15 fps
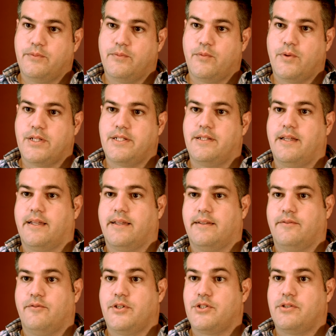which they
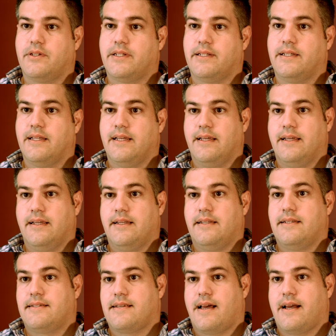can visually
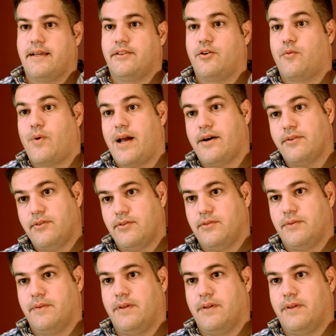design the routes